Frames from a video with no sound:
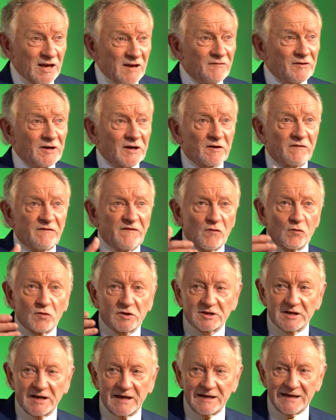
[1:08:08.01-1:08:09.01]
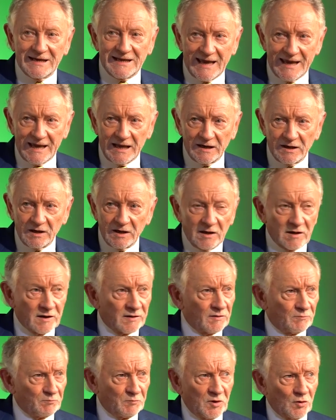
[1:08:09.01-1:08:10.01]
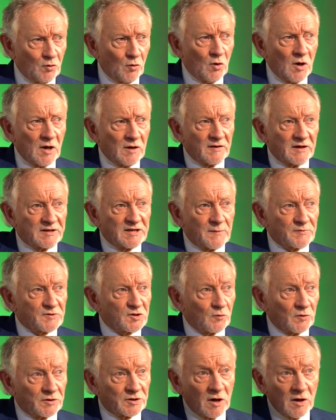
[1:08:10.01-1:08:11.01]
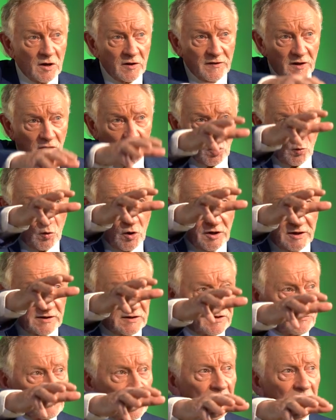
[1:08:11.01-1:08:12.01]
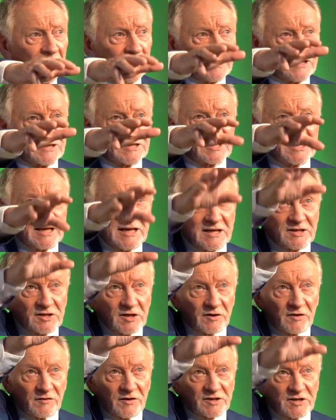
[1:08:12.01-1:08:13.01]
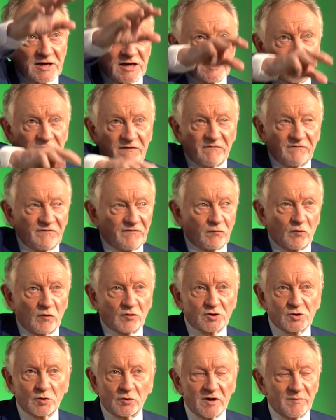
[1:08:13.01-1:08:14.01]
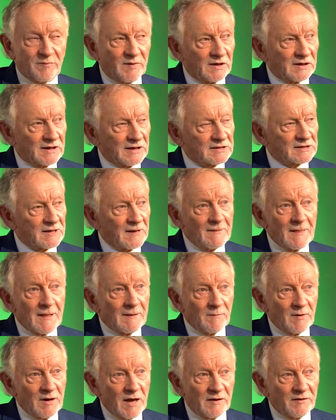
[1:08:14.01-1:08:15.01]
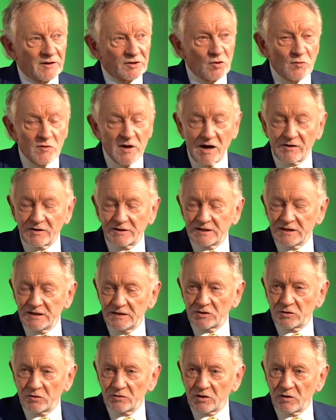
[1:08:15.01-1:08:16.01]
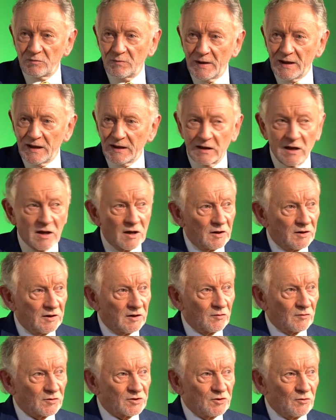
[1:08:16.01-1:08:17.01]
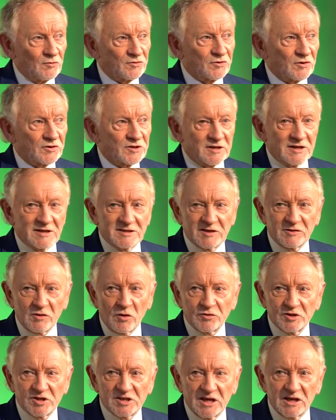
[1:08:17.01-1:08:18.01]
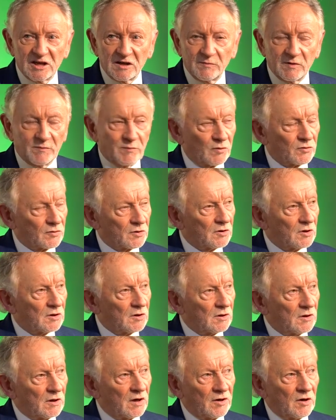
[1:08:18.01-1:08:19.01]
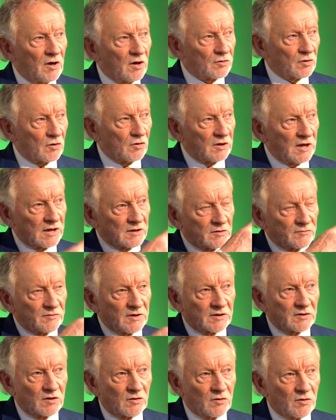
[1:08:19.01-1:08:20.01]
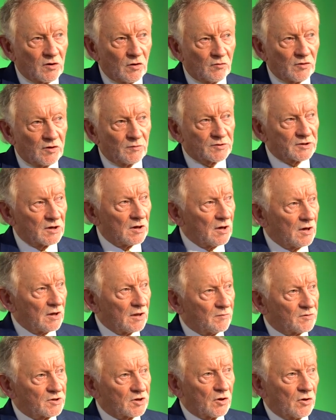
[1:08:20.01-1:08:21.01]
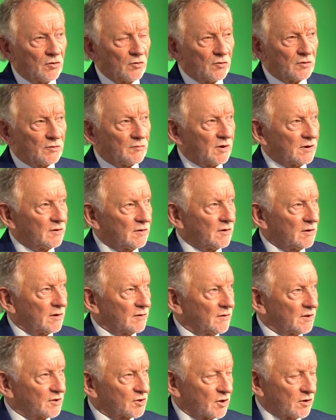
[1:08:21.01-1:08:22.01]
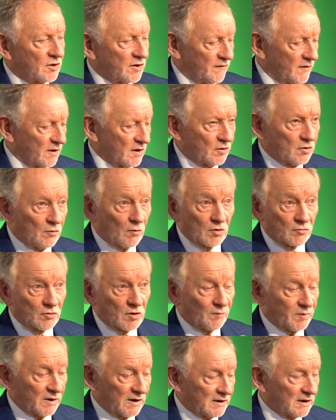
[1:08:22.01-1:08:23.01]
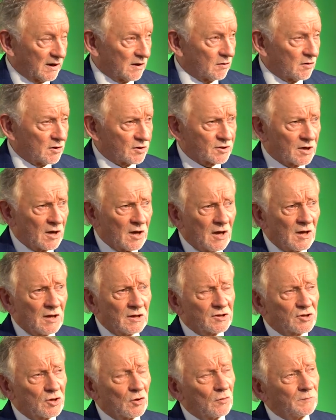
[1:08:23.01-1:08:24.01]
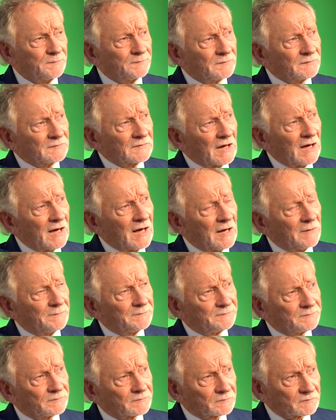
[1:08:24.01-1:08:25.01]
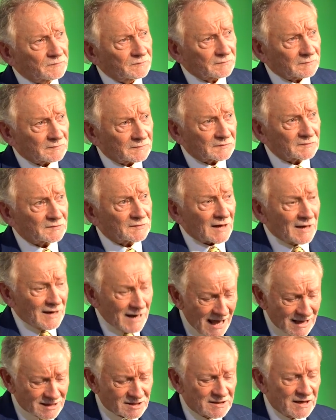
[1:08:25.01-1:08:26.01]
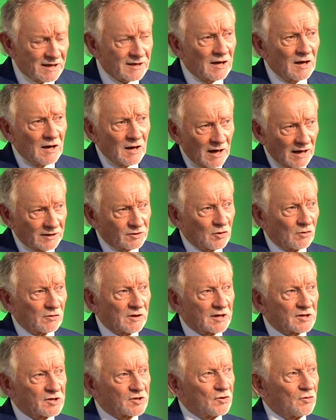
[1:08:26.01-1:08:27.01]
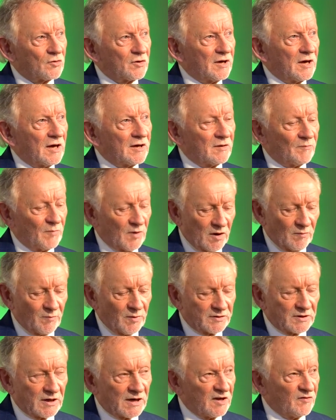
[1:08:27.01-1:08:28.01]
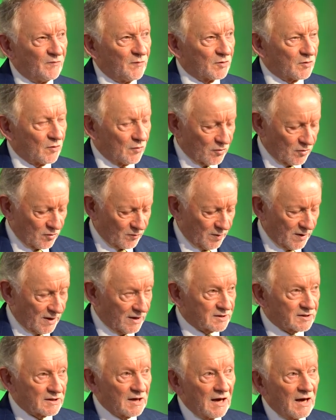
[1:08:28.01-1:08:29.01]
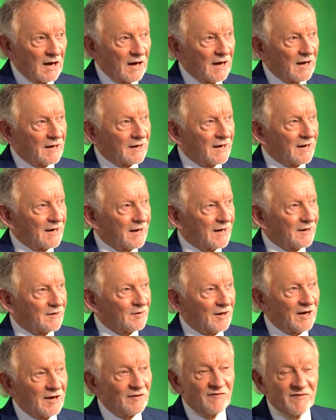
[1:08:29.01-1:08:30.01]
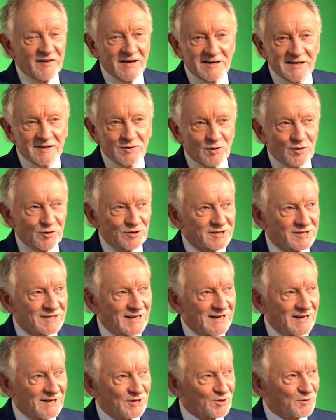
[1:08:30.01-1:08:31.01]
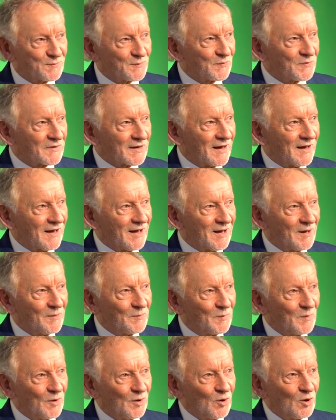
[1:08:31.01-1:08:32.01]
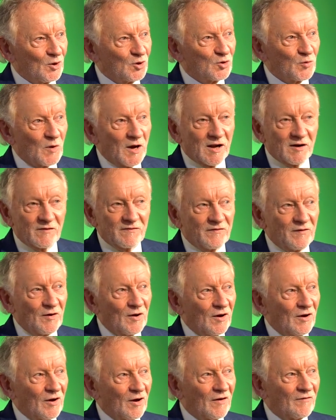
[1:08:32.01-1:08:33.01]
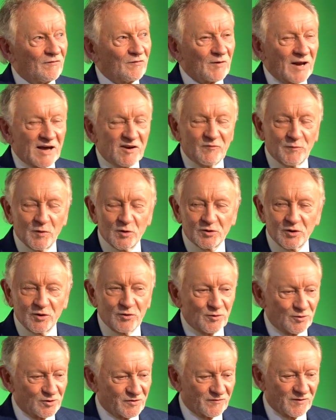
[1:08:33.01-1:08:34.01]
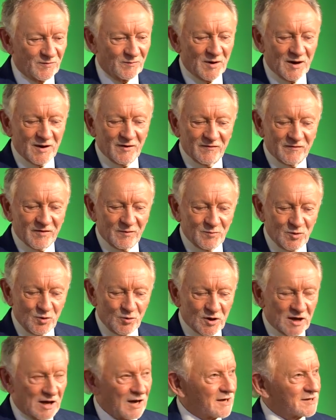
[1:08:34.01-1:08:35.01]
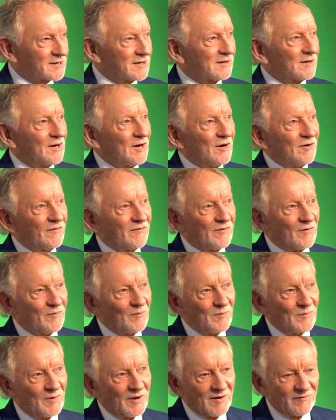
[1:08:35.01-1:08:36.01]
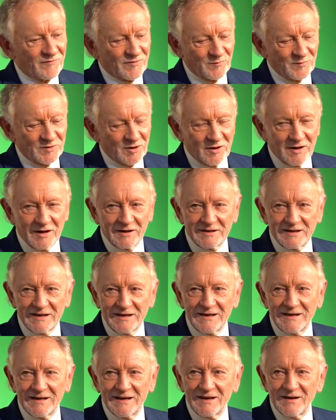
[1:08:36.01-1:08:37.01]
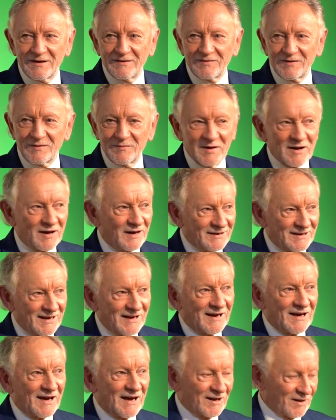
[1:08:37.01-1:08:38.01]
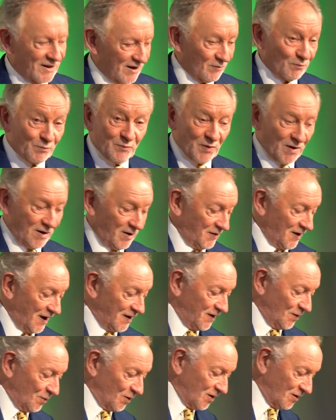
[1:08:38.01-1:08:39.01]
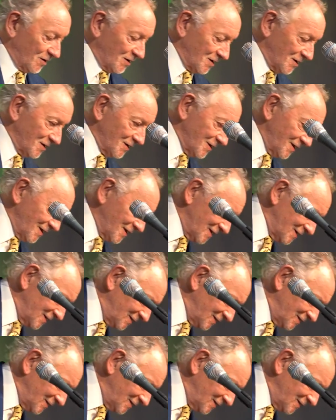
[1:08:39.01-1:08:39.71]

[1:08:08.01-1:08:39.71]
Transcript: Even in a force nine gale, yes. and you know right. the depths of winter, they'll go out into, into seas that are the size of four story buildings, and there's no guarantee they're going to come back. You know, there's no such thing as an unsinkable boat. And not all that, that long ago, there was there was a crew in, in uh, the south of England who were completely lost. So. Um, Last night, I told that story about the lifeboat going on place, and I had invited on stage um, 12 of lifeboat crews from, from Newcastle, from, uh, from Donaghadee. Portaferry. From, yeah, and, and, they were all. Yeah.